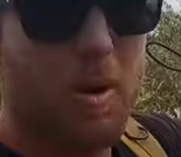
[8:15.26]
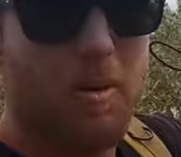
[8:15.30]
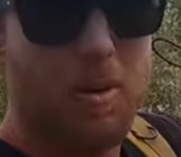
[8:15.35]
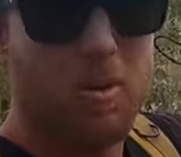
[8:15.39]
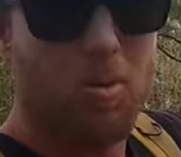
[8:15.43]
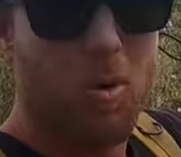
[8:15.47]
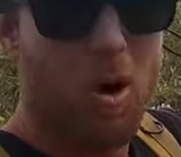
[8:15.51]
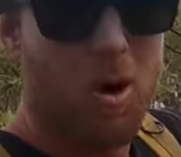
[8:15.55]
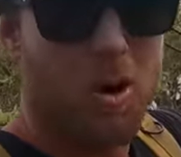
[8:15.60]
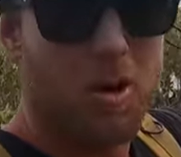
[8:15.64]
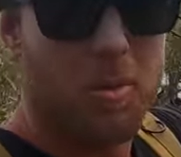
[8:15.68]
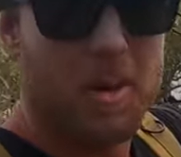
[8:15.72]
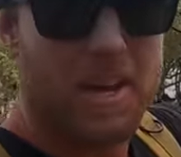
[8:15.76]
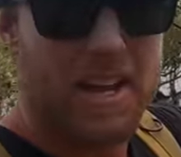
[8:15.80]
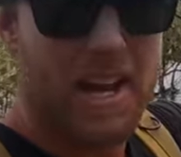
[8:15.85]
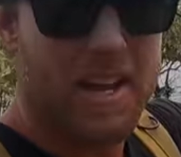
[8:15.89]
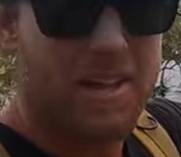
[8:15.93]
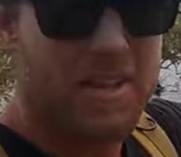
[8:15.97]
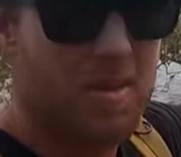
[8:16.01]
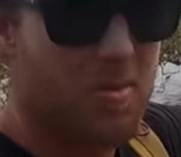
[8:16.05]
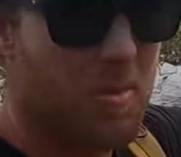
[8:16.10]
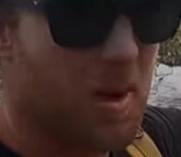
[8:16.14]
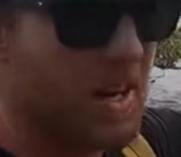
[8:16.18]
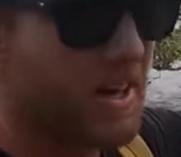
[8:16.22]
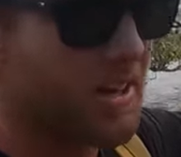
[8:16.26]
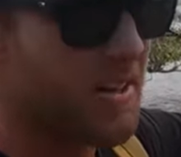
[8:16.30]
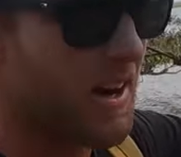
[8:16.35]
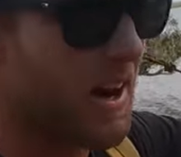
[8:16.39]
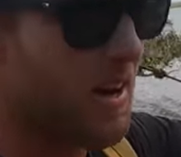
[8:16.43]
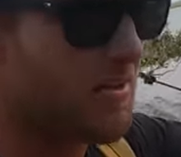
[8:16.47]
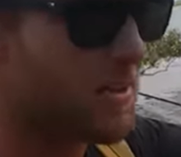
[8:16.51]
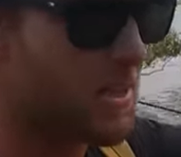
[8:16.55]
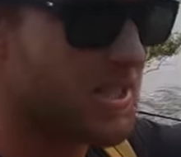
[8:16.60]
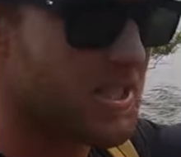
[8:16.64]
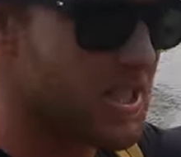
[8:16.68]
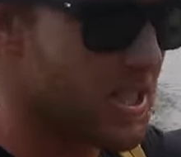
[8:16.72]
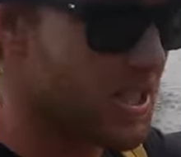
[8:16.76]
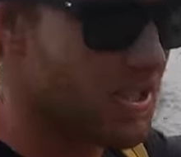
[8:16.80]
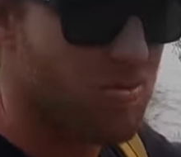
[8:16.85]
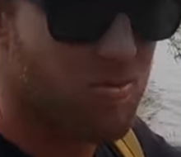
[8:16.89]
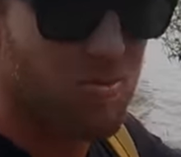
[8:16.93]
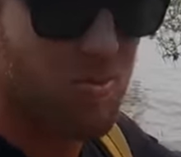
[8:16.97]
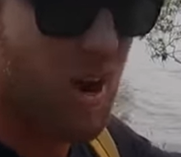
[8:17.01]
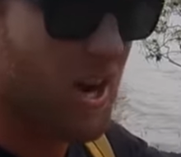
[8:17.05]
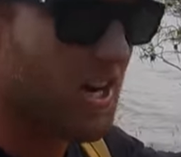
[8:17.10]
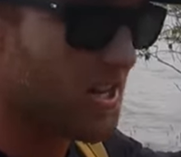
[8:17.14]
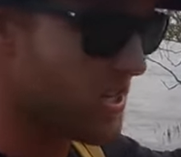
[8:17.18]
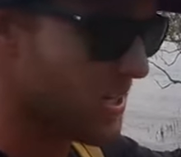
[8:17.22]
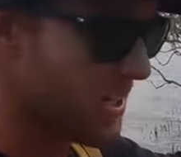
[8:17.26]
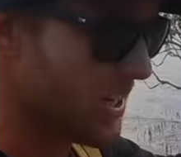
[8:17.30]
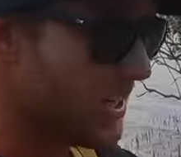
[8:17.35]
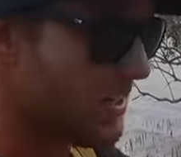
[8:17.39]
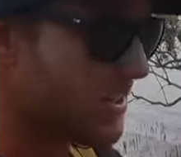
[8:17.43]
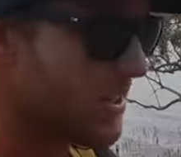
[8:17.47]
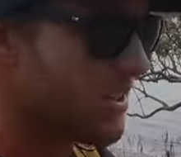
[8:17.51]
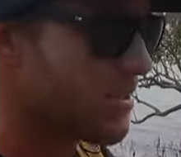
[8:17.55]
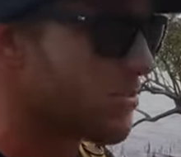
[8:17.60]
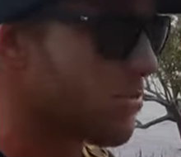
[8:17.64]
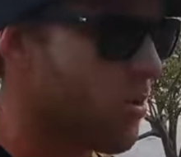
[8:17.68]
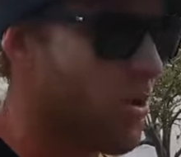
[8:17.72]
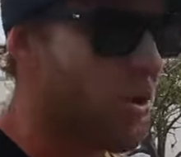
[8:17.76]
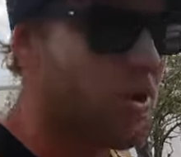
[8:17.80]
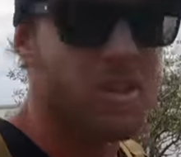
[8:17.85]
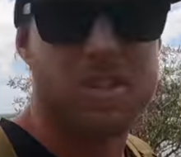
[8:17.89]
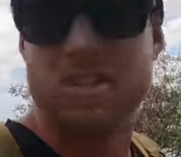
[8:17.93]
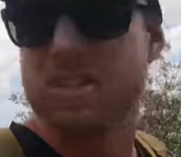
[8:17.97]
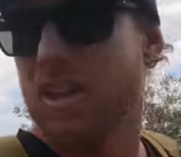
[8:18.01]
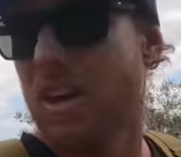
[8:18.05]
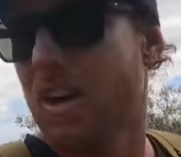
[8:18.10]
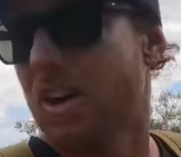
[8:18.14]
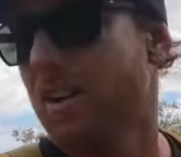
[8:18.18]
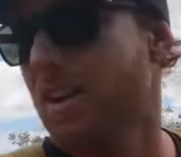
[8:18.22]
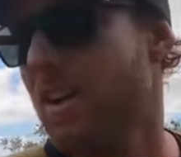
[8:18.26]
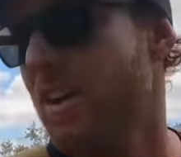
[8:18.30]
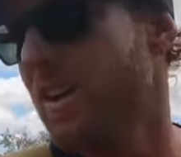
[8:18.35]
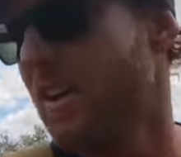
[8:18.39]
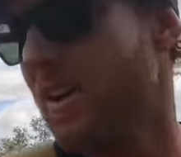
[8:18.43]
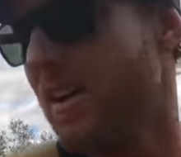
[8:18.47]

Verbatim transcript: where we want to be getting the mud crabs. It's just rushing in this water. So